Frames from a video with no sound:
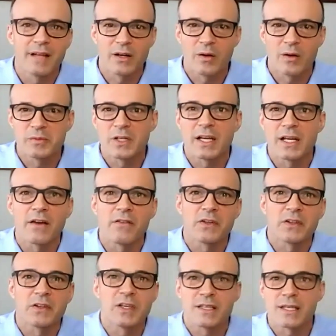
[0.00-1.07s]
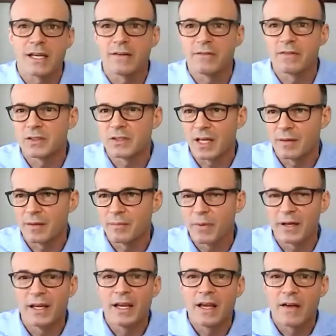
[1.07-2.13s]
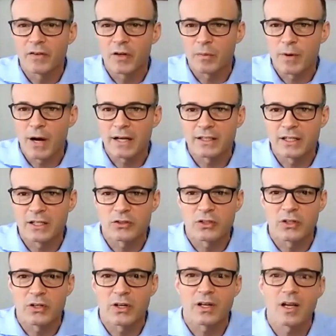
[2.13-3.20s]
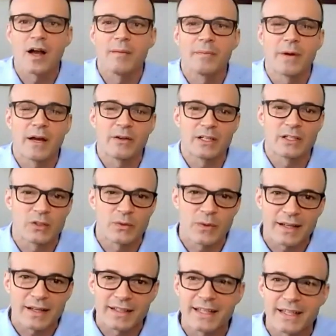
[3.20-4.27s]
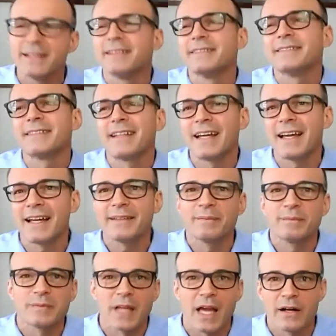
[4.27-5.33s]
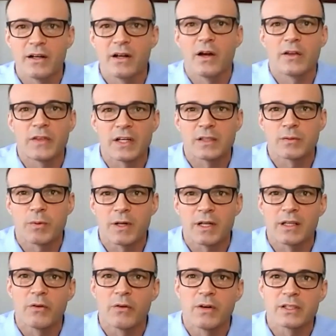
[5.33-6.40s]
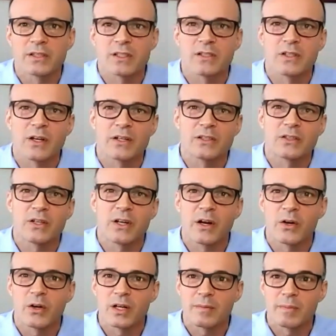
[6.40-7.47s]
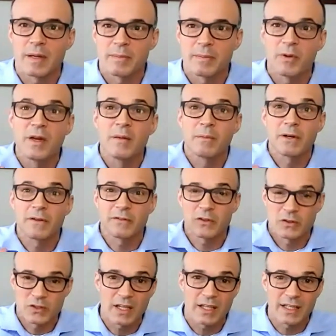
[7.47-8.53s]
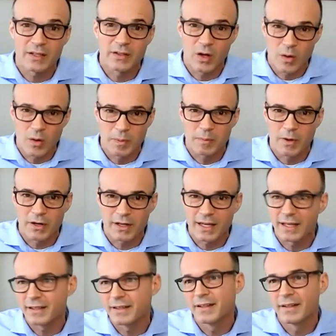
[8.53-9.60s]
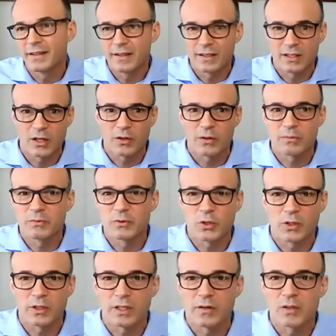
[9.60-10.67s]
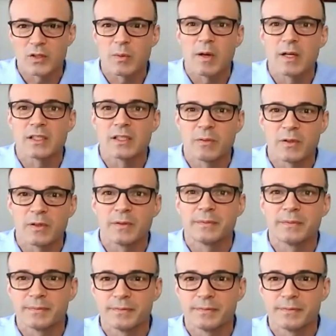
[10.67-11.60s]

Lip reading: I know I'm saying everything Stephen said, but if you're a practitioner, you're compounding directly, I don't know. I think it's pretty low risk as long as you're not hurting people. But if you're selling on the open market, you're certainly responsible.